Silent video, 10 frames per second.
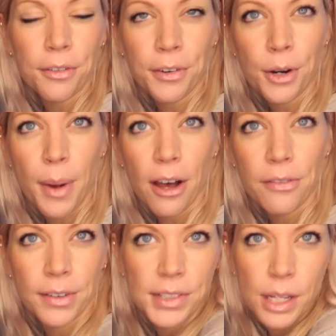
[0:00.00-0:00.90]
for about
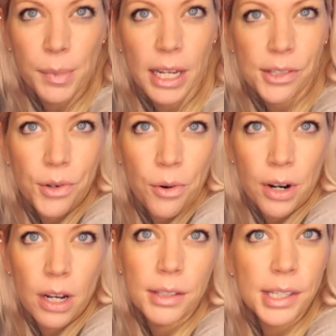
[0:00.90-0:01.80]
15 minutes
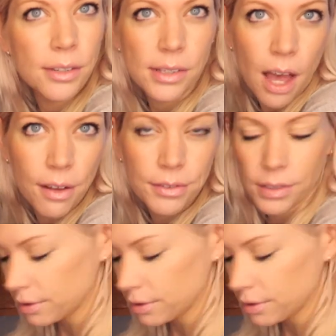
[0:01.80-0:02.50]
or until soft.